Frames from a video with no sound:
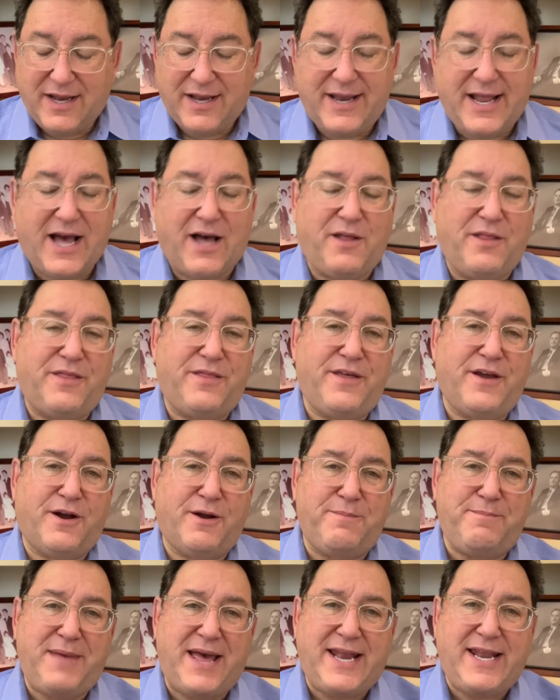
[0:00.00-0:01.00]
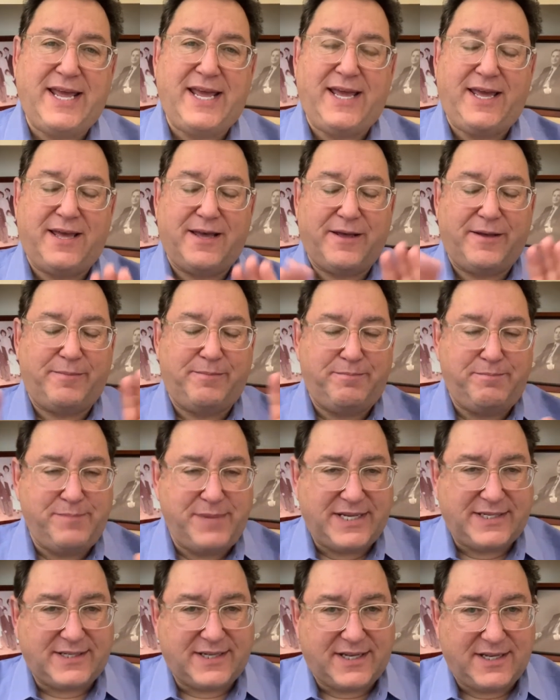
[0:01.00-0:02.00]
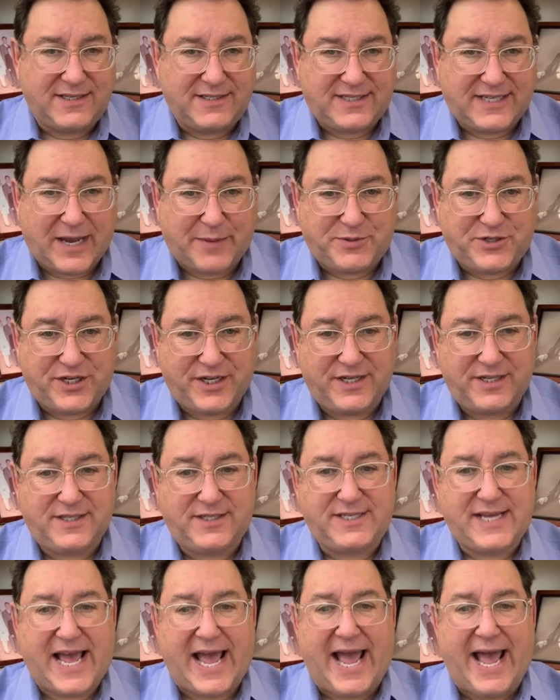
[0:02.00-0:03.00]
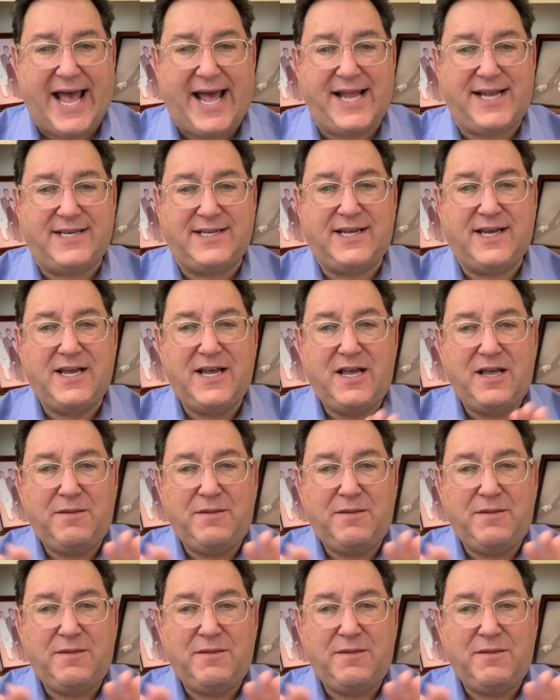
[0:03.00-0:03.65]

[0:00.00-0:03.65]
Now, there are many misconceptions and